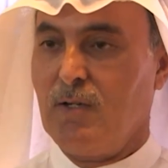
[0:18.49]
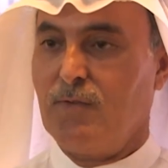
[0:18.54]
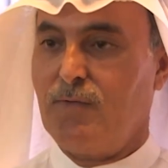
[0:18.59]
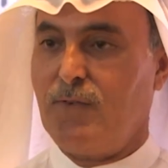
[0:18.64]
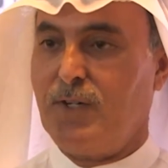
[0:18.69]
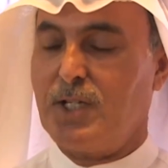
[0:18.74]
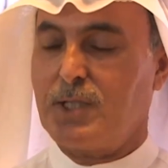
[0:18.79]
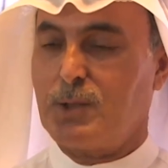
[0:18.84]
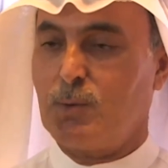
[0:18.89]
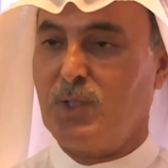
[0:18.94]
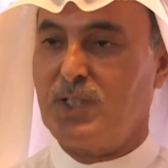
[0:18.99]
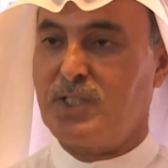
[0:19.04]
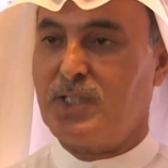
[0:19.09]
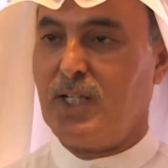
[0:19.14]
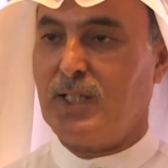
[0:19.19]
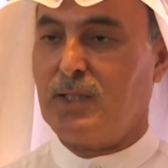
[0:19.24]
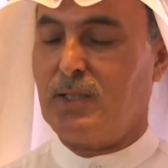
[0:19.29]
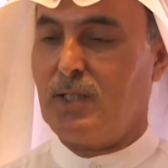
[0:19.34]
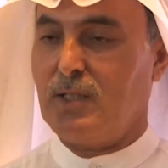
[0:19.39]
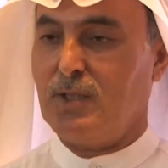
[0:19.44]
First, we
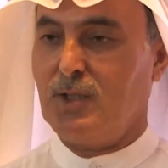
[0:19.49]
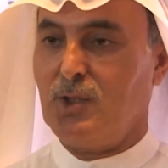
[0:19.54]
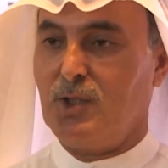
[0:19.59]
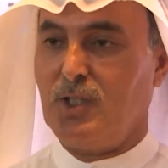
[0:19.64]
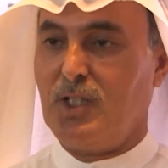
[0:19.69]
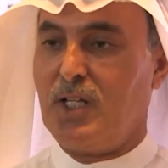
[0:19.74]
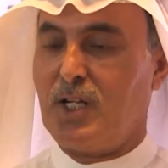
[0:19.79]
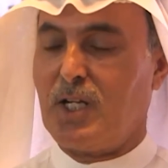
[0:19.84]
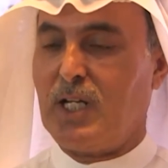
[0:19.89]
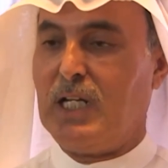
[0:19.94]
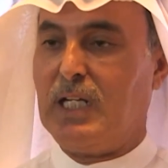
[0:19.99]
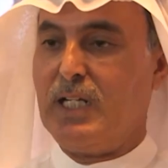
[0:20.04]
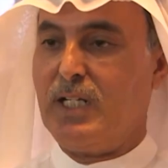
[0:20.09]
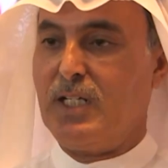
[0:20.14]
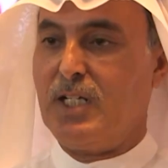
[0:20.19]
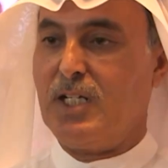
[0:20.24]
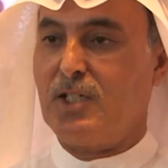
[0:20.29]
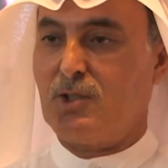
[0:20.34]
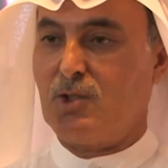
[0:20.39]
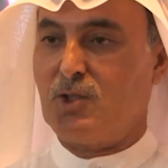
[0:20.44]
said you ne really
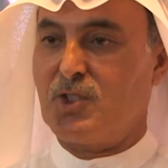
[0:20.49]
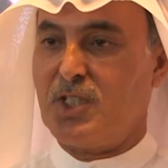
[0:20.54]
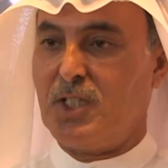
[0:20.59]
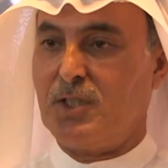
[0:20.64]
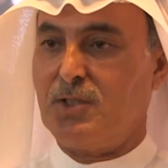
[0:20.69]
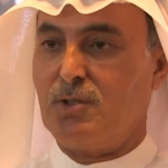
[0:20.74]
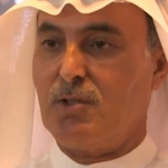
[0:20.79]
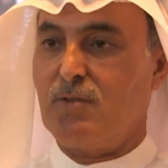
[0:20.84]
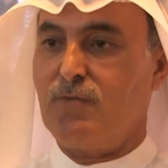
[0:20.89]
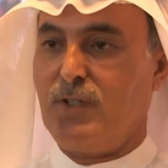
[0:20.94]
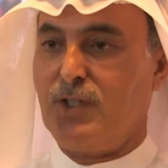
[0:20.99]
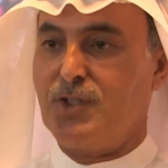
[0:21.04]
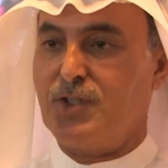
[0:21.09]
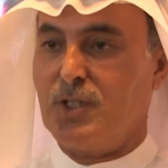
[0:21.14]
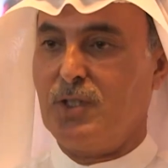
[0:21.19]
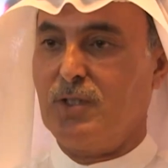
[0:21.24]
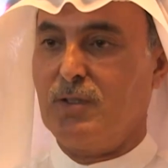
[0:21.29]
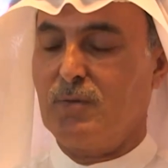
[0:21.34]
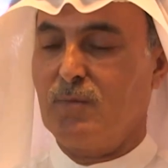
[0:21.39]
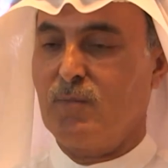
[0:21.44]
need to set your
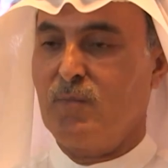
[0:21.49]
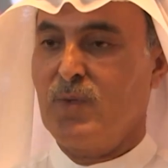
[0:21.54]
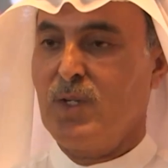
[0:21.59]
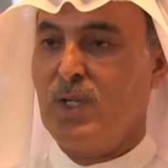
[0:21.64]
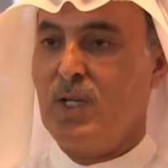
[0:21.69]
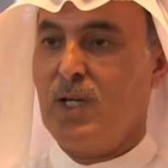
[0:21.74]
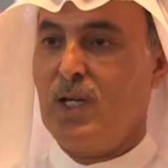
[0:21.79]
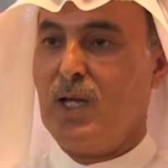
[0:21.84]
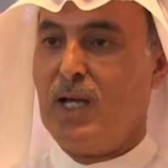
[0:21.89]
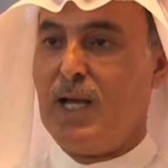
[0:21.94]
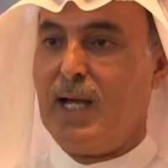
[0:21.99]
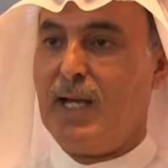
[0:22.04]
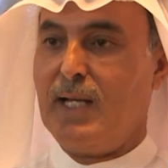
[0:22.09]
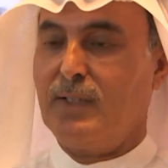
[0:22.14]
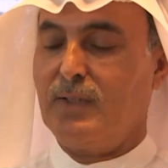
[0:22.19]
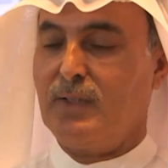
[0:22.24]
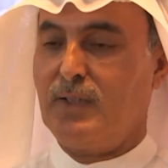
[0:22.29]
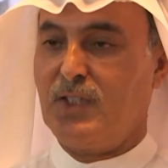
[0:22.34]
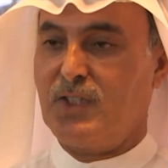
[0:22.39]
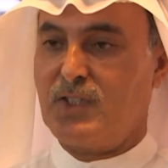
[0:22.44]
vision
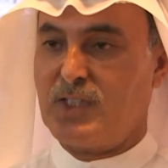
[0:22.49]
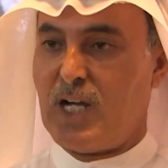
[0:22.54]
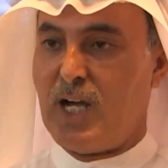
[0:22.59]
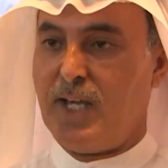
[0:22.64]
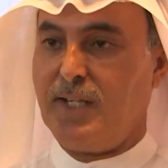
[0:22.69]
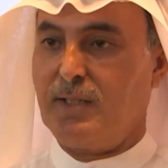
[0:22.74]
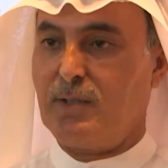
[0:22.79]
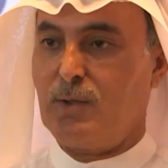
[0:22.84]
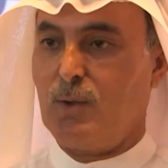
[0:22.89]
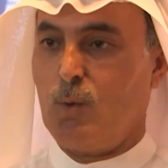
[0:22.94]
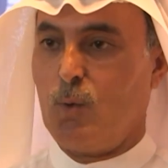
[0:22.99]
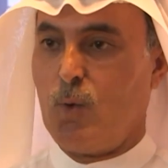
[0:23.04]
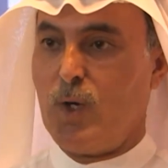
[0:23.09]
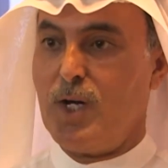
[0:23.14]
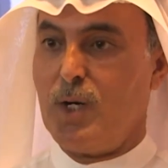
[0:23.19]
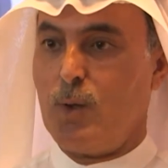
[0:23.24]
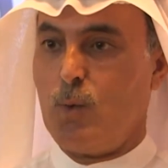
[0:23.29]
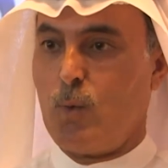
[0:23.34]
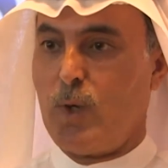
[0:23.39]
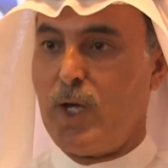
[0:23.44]
and decide
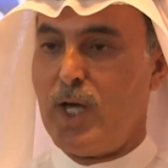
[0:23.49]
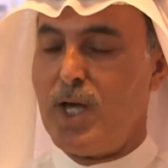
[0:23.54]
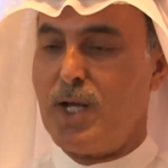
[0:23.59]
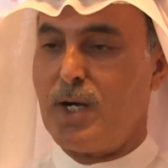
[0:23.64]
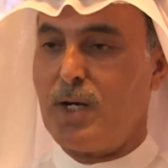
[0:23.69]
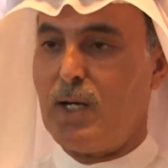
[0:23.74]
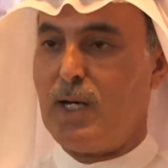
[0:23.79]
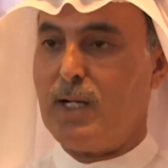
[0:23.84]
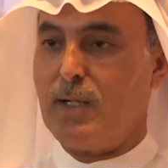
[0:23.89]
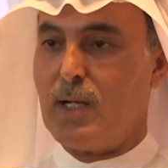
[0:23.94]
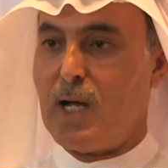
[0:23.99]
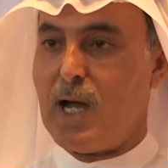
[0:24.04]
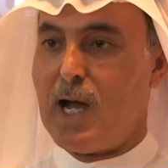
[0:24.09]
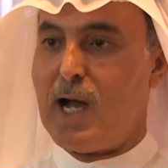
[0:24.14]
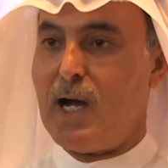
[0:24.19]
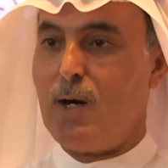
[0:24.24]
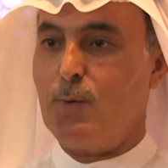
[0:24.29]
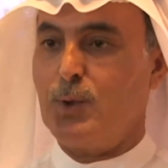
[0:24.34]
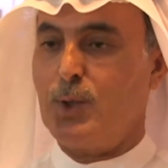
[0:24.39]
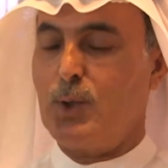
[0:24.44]
where, where and
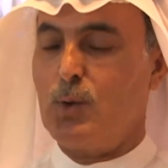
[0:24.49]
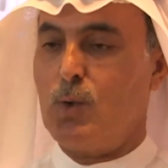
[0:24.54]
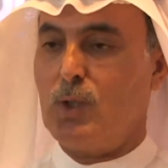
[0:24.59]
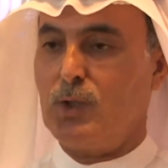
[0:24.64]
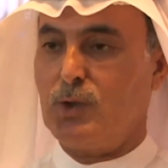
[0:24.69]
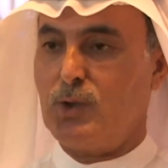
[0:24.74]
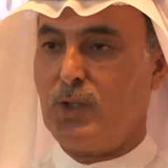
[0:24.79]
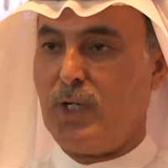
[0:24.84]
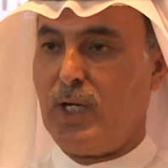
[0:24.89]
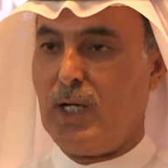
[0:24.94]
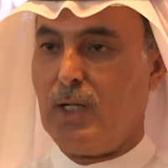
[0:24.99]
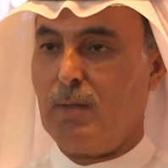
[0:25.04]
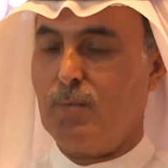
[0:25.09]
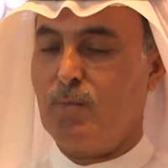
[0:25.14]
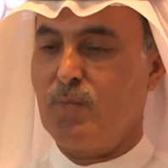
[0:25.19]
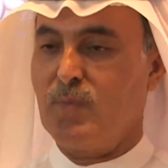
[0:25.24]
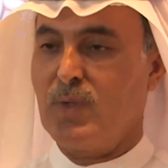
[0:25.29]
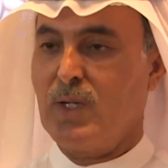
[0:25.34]
how you want to help.